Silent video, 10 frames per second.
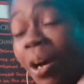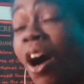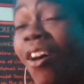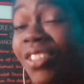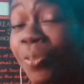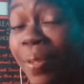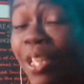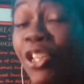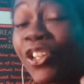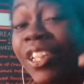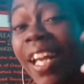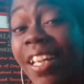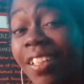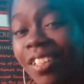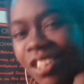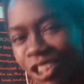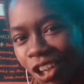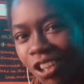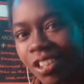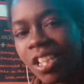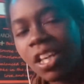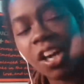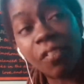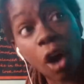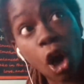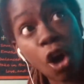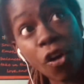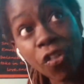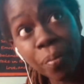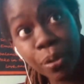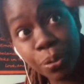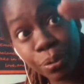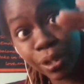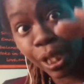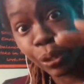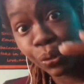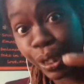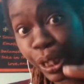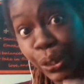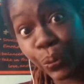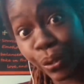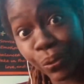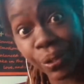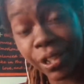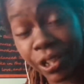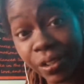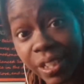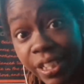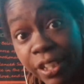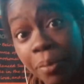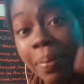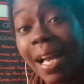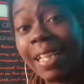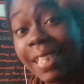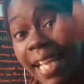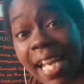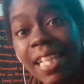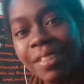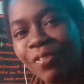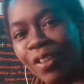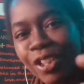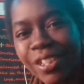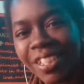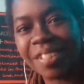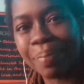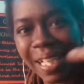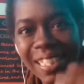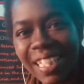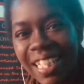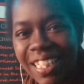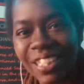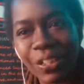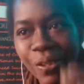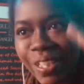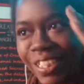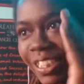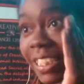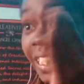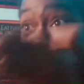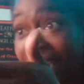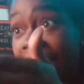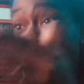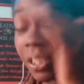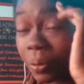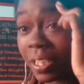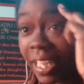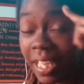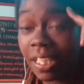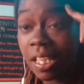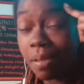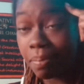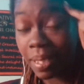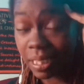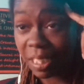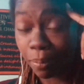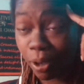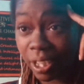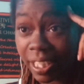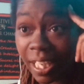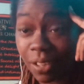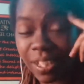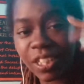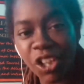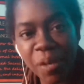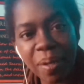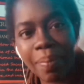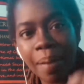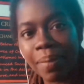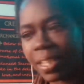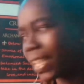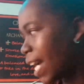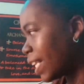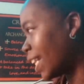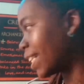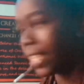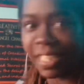I'll also be creating a chart of all the moon cycles that is going to occur this year by date versus by season. So you can just see the date, know the date, mentally mark it down, and it's going to be by month, kind of like